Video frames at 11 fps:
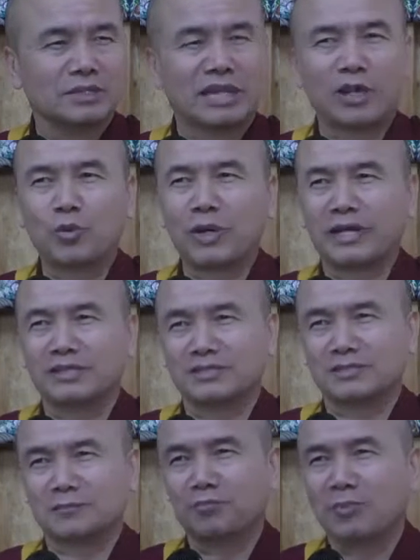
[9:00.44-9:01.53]

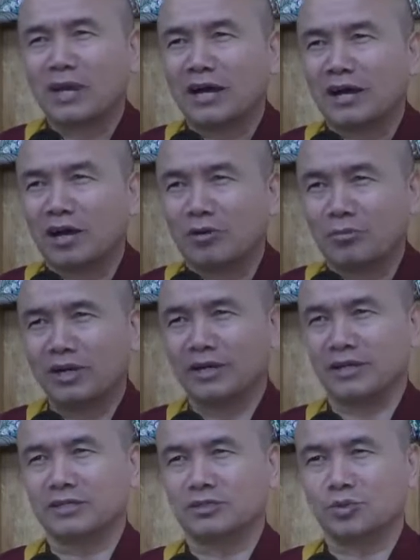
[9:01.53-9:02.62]
Likewise, our
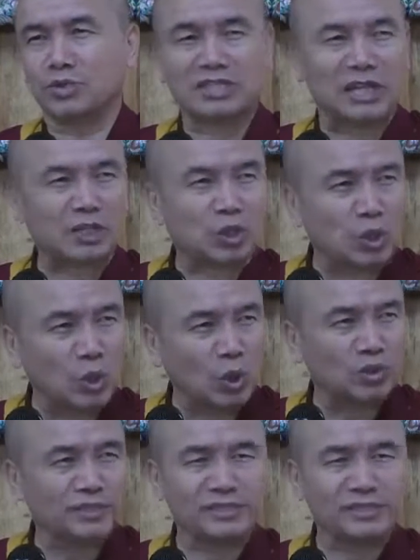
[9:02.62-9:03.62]
mind, which is like gold